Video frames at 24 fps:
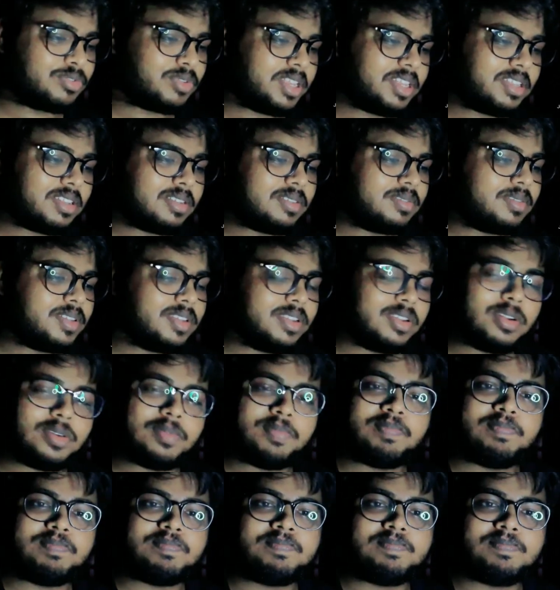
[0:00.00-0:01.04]
he's he,
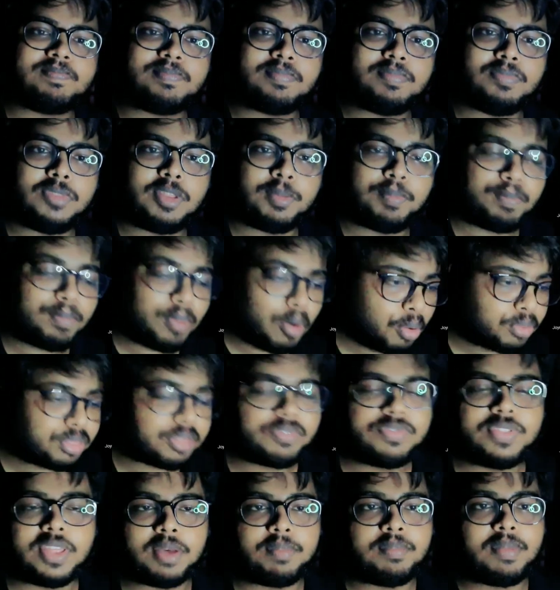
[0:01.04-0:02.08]
you know, the,
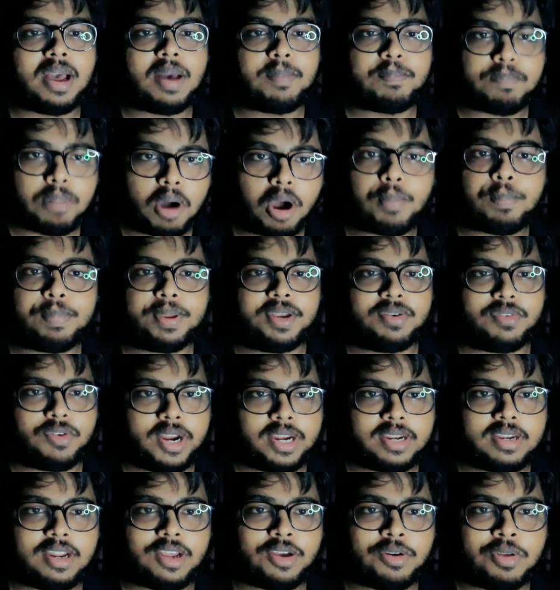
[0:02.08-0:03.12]
both of them are
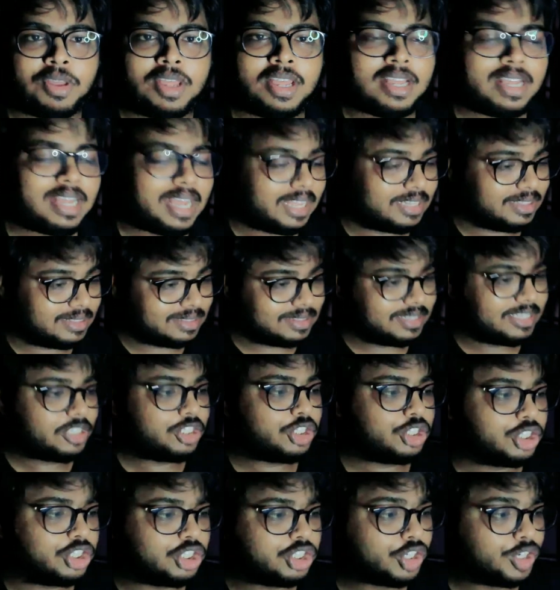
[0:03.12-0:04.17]
popping right now,
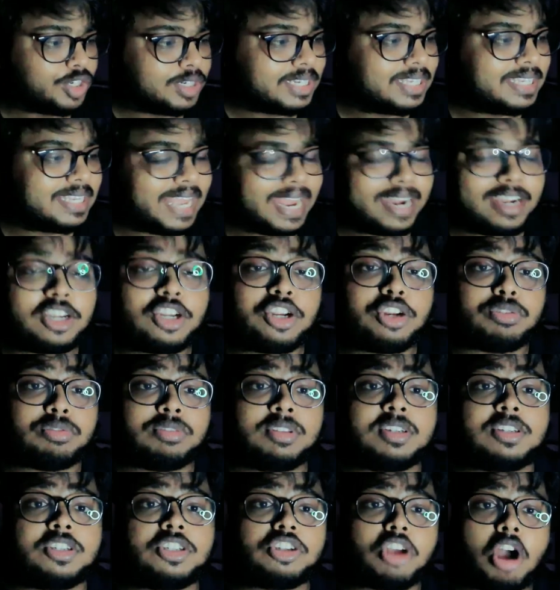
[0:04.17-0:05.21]
and this should
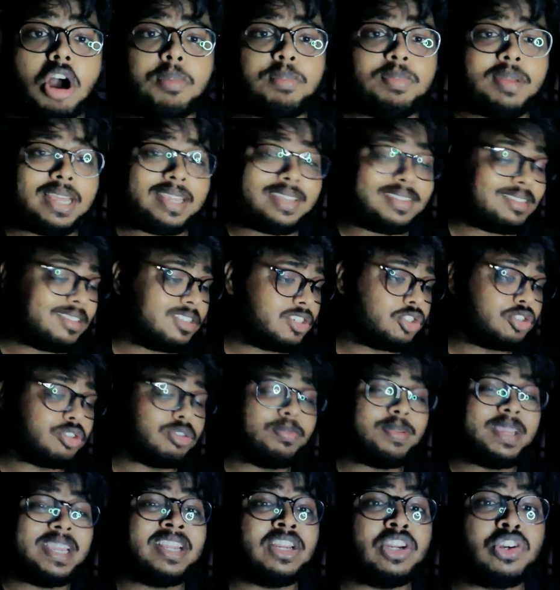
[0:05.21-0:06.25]
get to the top. Like
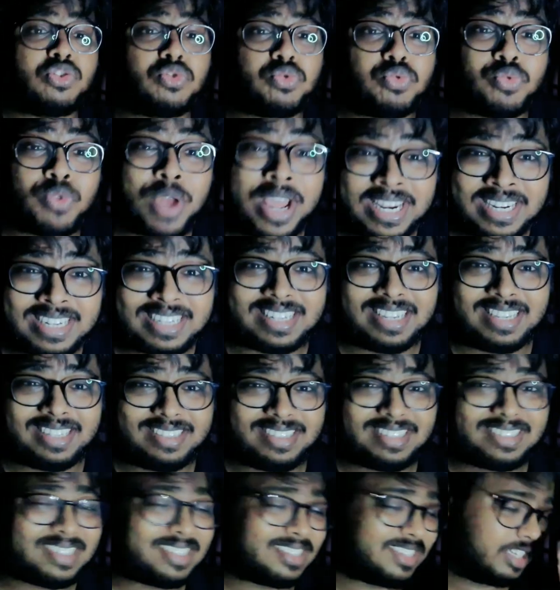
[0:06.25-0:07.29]
this should be in
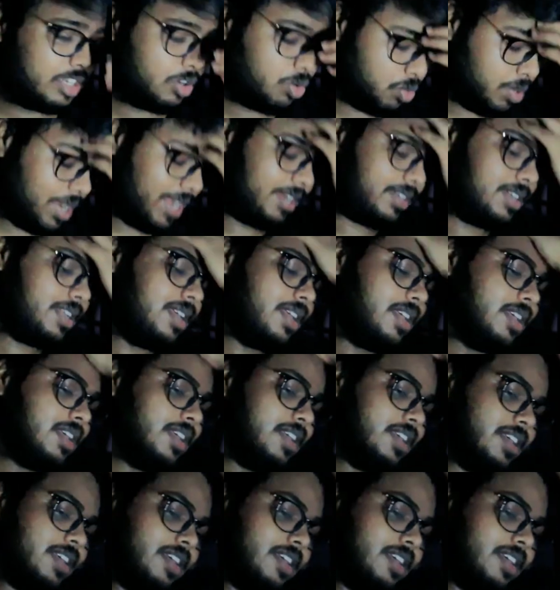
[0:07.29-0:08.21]
trending. This is great,